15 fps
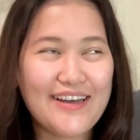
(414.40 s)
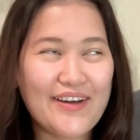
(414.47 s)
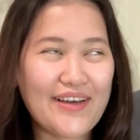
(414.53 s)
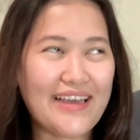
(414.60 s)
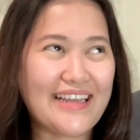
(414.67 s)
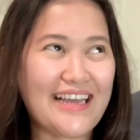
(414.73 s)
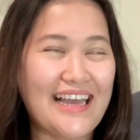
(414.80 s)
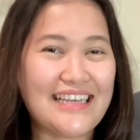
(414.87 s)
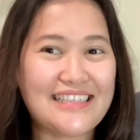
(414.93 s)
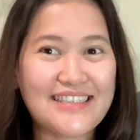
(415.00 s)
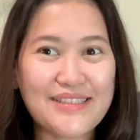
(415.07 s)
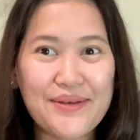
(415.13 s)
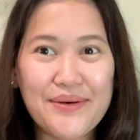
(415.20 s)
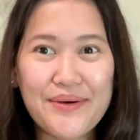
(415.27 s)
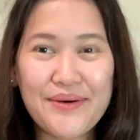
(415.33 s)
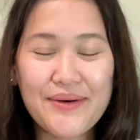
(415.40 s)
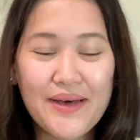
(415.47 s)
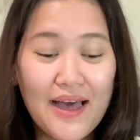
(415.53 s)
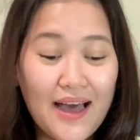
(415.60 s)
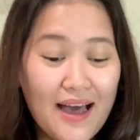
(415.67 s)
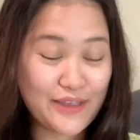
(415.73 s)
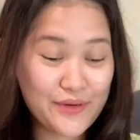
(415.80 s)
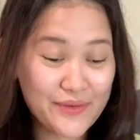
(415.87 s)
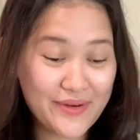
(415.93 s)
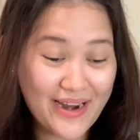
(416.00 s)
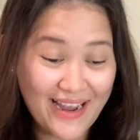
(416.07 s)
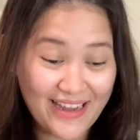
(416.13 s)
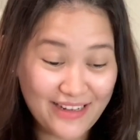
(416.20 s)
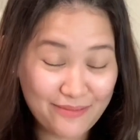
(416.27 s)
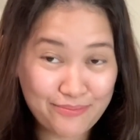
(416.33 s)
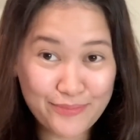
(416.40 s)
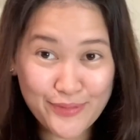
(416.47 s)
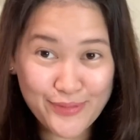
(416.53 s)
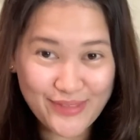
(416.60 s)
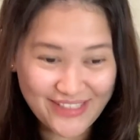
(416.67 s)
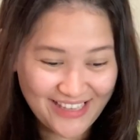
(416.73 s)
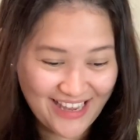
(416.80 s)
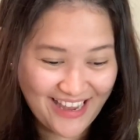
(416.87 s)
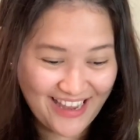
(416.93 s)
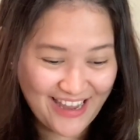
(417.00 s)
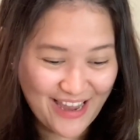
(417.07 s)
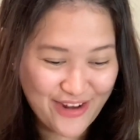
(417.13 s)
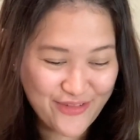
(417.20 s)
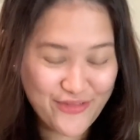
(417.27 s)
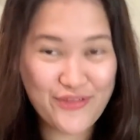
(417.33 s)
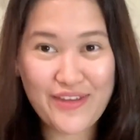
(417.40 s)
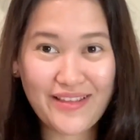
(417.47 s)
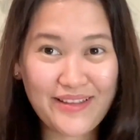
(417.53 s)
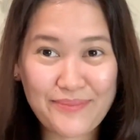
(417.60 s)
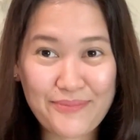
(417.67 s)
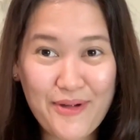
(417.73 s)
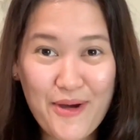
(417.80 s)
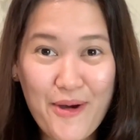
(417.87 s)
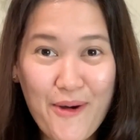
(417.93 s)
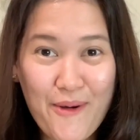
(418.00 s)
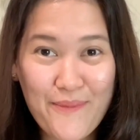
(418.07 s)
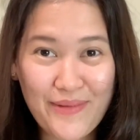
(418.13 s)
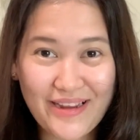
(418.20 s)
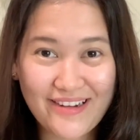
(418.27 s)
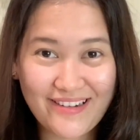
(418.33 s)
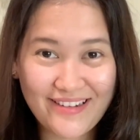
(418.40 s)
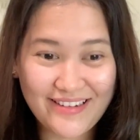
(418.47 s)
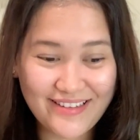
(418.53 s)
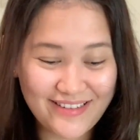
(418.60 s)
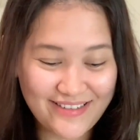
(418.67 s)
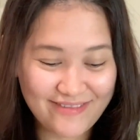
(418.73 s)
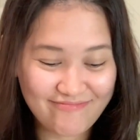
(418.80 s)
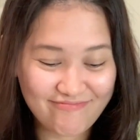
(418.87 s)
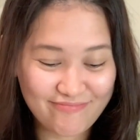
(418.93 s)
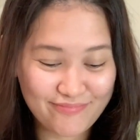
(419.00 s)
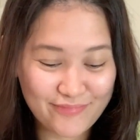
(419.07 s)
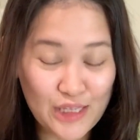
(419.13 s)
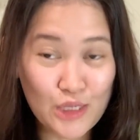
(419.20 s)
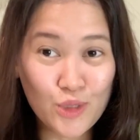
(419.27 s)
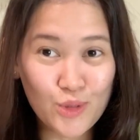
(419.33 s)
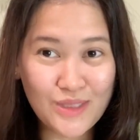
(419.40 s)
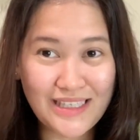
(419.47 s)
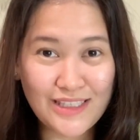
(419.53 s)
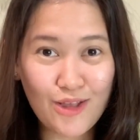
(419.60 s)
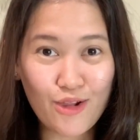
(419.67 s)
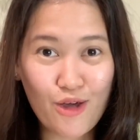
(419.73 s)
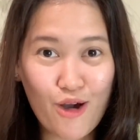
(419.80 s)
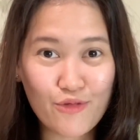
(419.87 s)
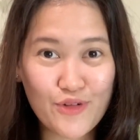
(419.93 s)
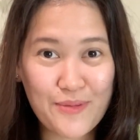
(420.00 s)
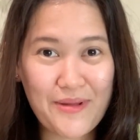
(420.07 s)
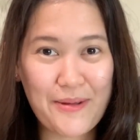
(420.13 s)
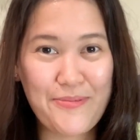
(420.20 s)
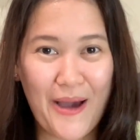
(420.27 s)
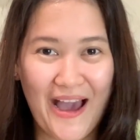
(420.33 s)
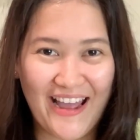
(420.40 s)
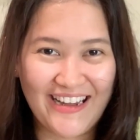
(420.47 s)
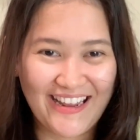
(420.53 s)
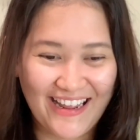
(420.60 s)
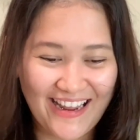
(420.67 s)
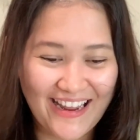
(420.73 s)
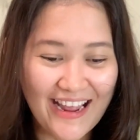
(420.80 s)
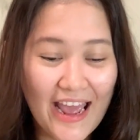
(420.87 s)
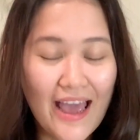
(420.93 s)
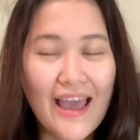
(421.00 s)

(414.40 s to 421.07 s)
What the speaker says: Okay guys, so you're right, Bruce K and Philip. Oh my god. Goose is all over my body.